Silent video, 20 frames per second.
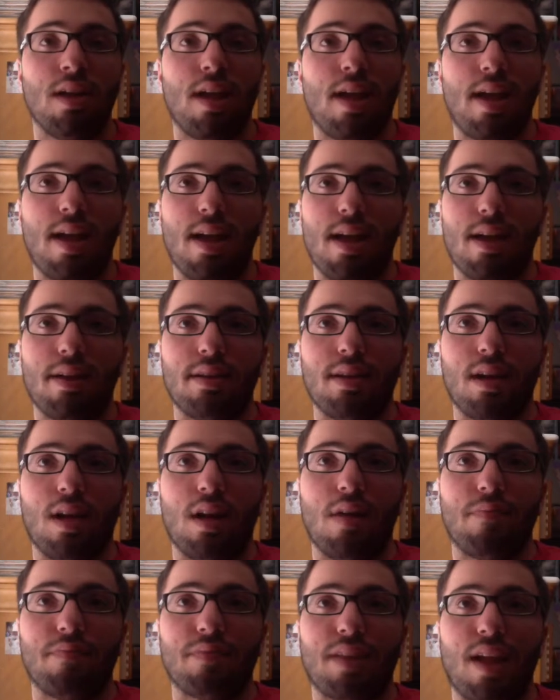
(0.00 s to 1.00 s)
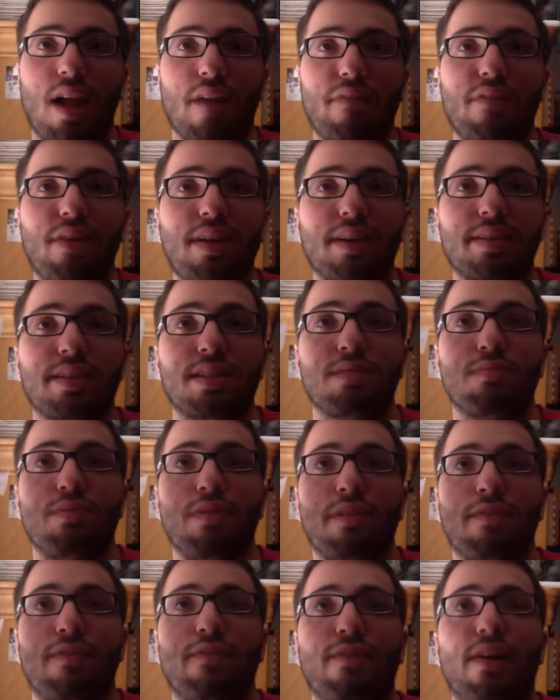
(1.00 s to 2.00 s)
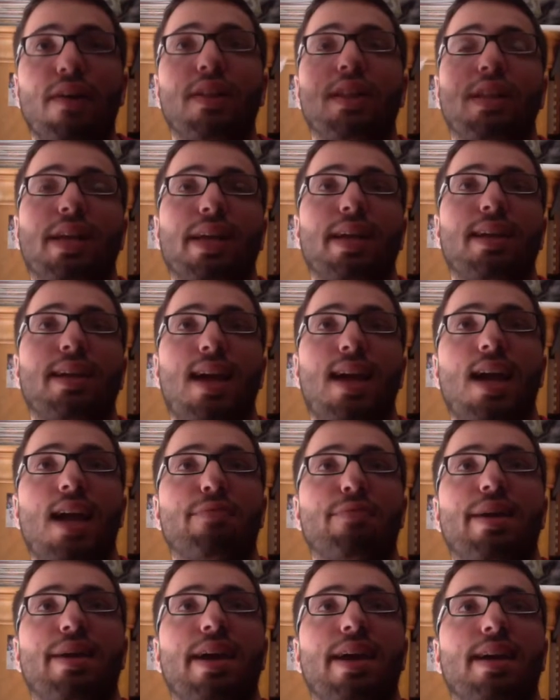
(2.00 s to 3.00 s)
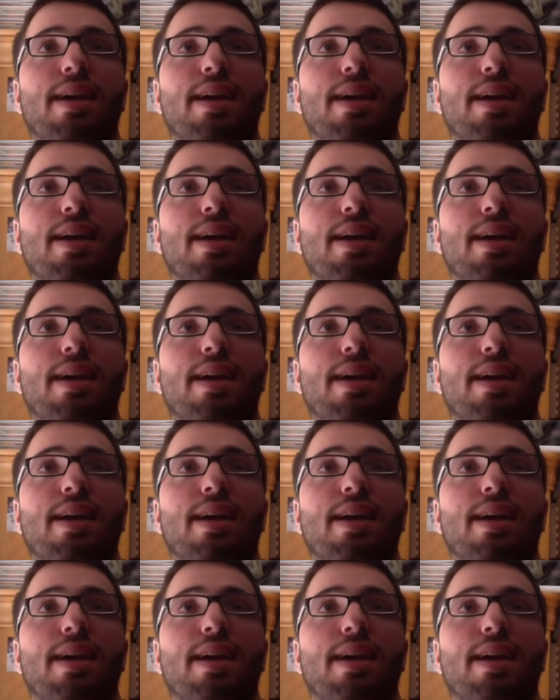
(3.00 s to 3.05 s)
And I felt like this movie felt like an anime.